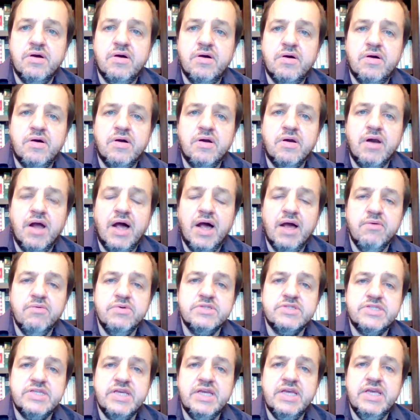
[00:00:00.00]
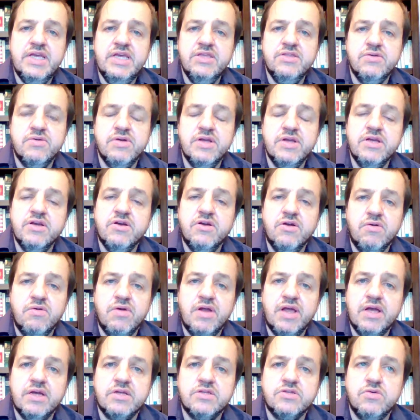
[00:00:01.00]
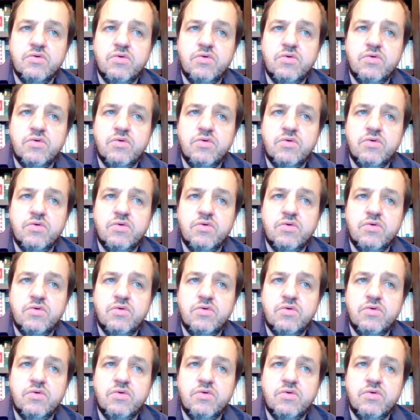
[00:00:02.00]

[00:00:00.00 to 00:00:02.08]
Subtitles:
I would say either incorrect